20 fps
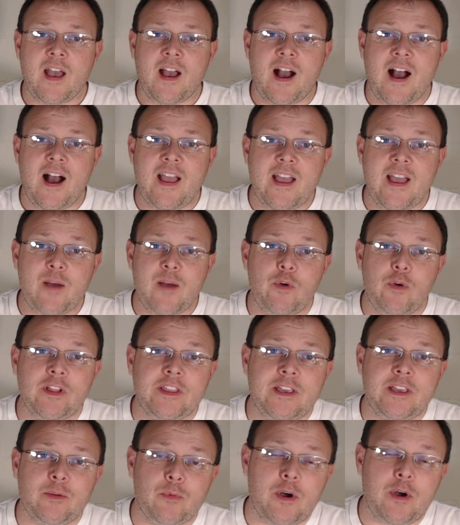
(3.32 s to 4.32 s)
Hi, I'm
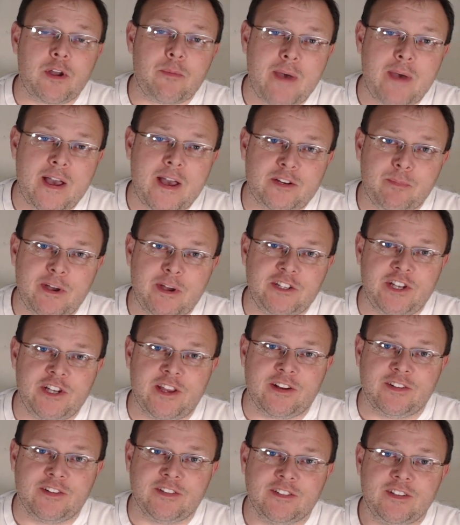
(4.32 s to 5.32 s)
Willie and welcome back to my
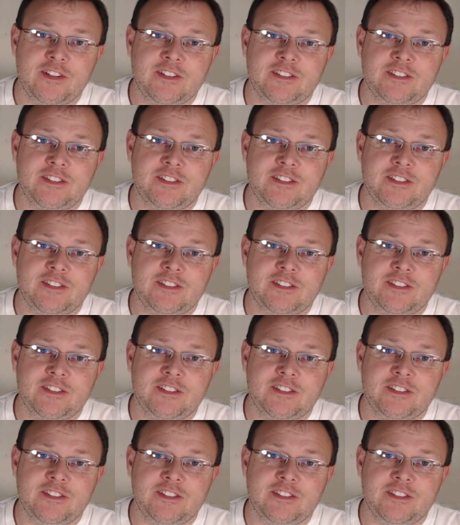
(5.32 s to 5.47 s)
channel.